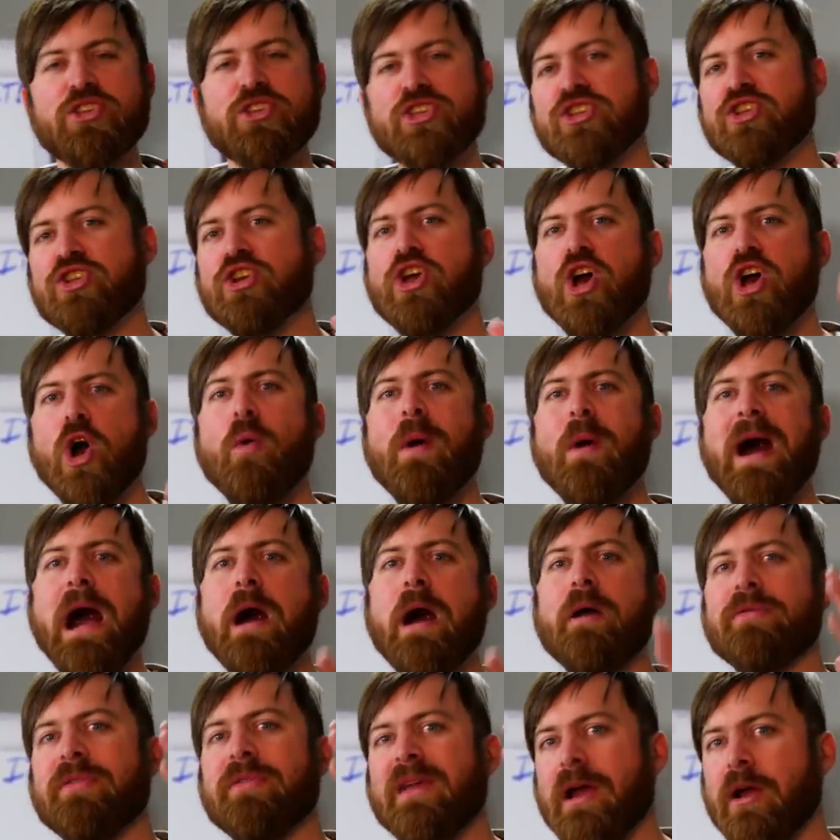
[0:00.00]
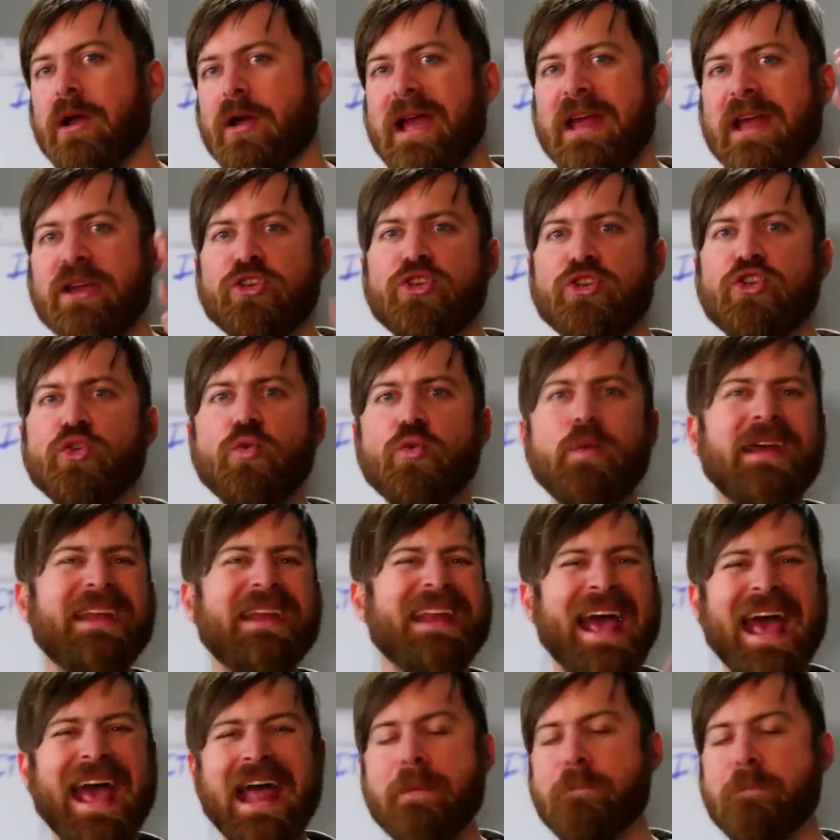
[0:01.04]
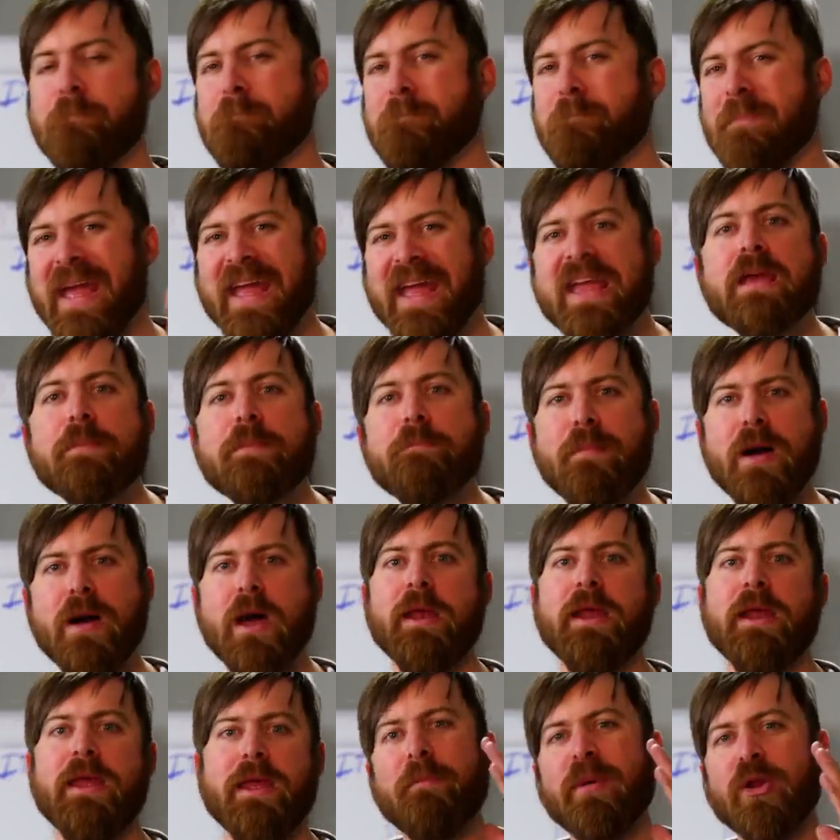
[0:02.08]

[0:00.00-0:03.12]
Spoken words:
Just go out there and do it and make money.